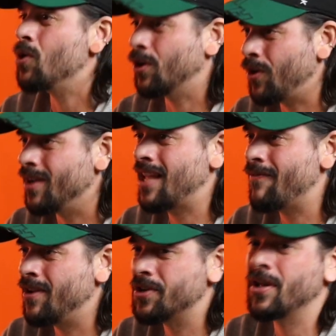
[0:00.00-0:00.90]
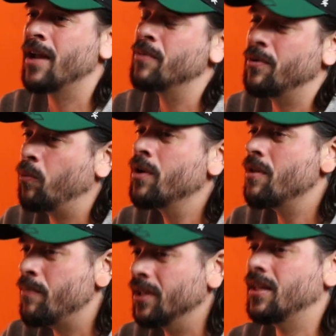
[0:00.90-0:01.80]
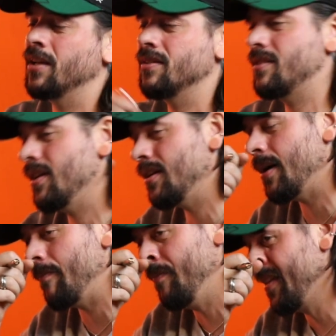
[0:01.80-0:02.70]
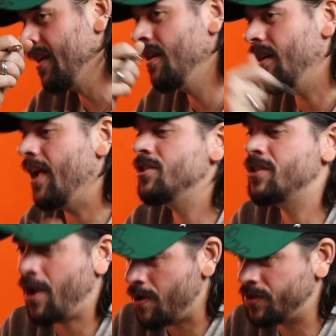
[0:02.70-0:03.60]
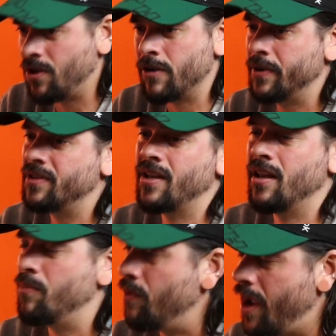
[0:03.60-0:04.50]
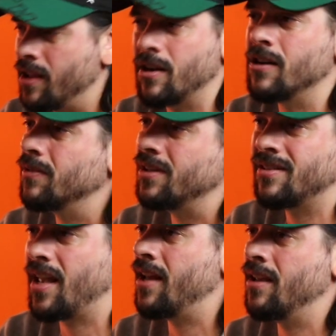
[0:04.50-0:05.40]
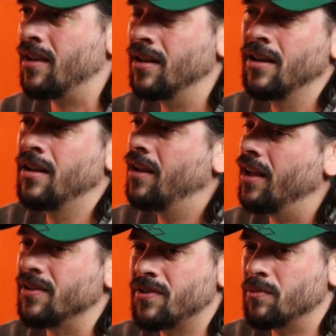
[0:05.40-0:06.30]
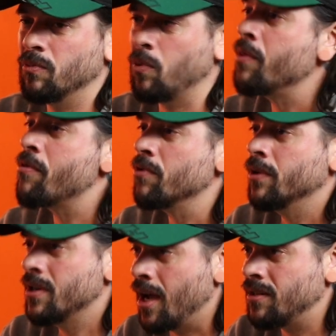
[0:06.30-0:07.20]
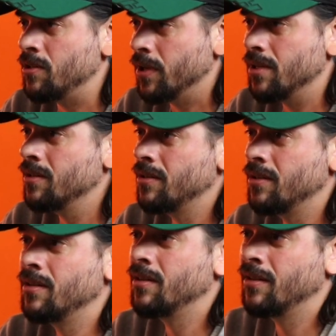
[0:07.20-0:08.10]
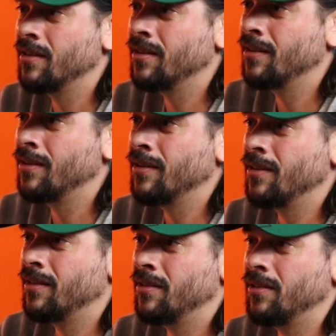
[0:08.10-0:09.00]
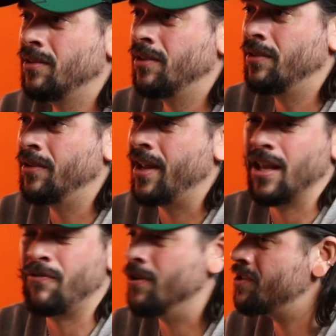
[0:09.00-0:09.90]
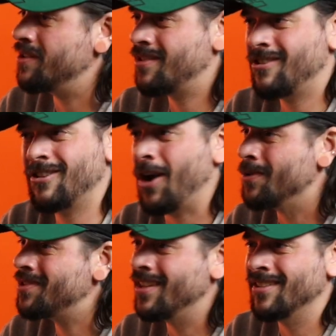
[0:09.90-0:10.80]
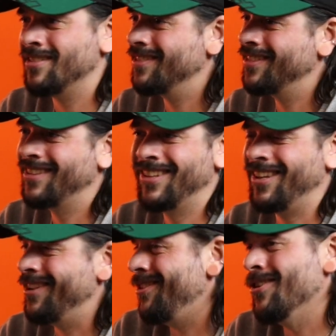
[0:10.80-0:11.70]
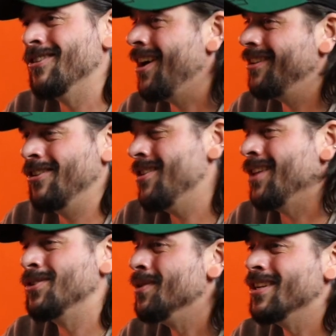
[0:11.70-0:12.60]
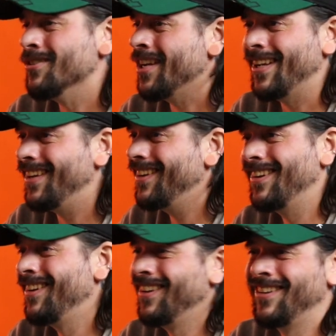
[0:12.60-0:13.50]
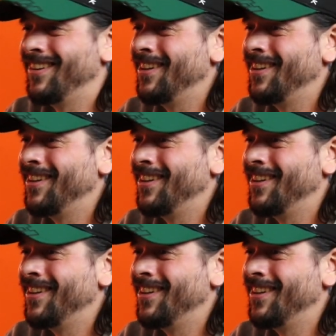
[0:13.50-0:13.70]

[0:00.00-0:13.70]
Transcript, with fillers: crawl across that finish line but one of the big things that um, angie Jayos always said Baranek always said it is run through it not to it yeah like if you're just coasting yeah eh, you're not you're not doing it right yeah